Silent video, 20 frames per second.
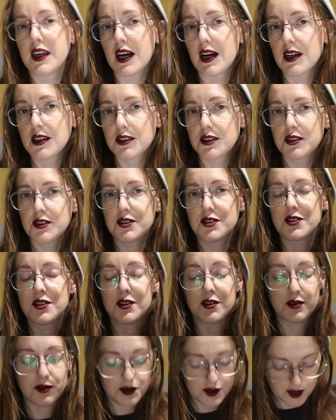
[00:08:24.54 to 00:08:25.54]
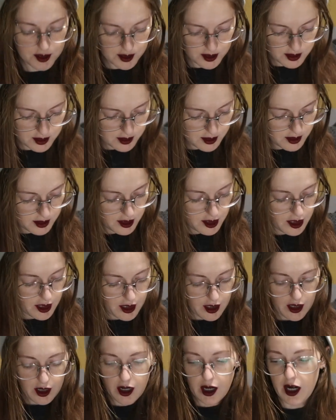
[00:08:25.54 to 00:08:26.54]
the undersuit,
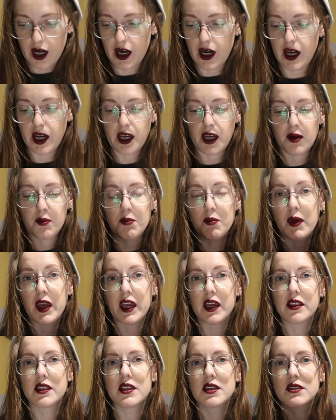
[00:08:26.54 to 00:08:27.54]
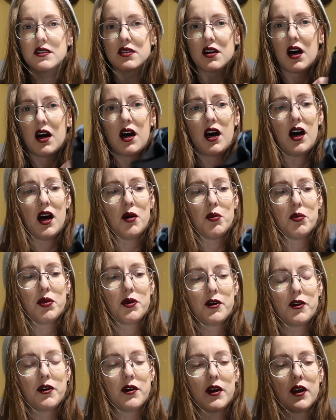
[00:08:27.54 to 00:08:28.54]
I made the top.
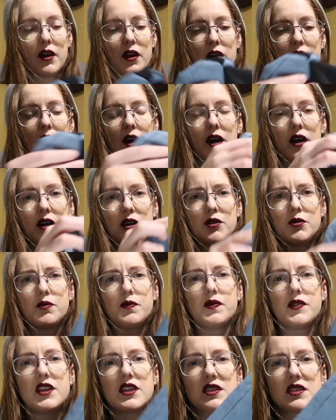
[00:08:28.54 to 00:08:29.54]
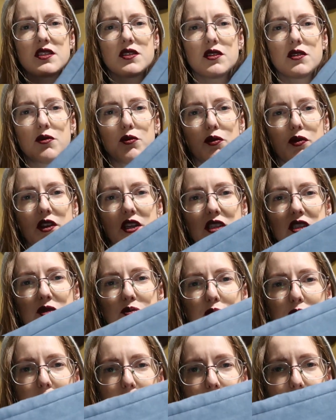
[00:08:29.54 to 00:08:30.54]
This
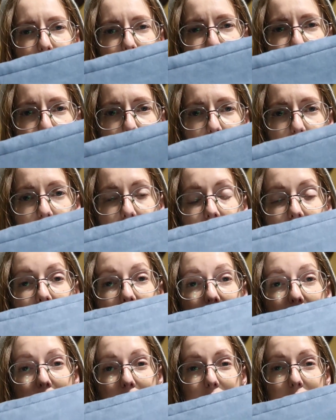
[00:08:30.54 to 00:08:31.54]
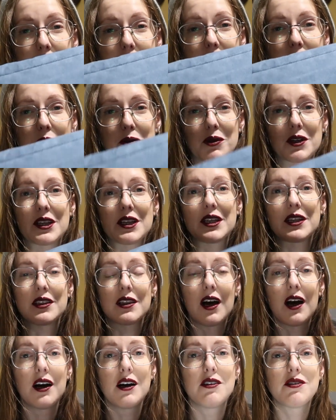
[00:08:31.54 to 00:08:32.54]
blue suede I really
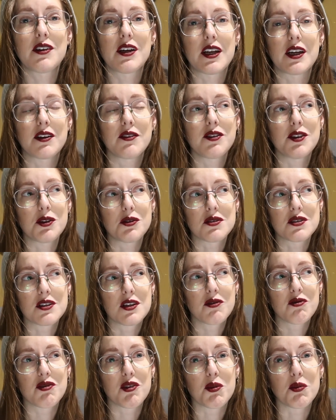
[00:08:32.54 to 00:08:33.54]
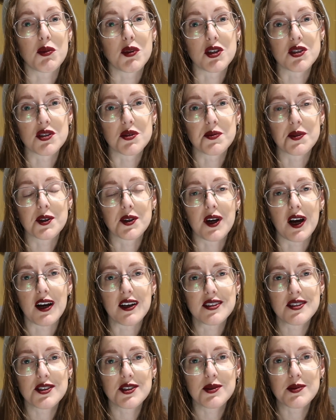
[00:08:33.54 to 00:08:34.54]
love, and I've used it for multiple
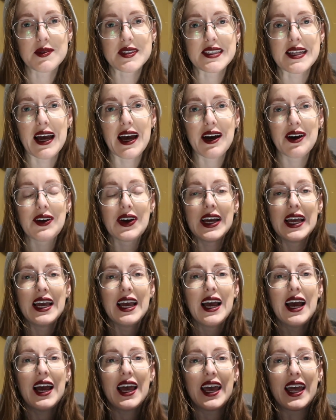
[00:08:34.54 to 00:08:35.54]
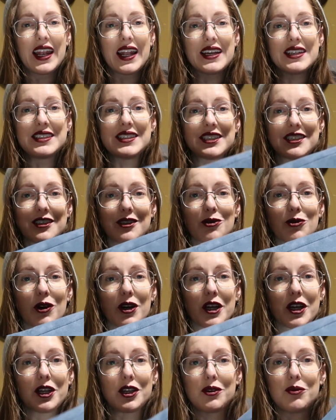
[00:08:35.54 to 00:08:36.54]
costumes now. And I didn't
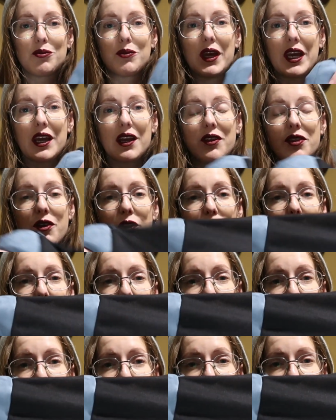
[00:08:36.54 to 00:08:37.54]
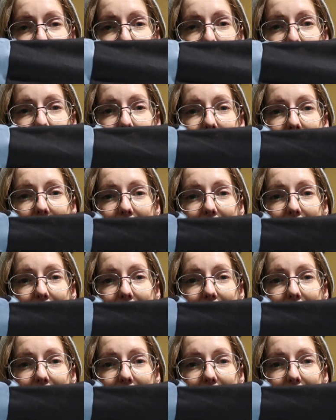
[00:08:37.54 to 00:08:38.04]
want to make the whole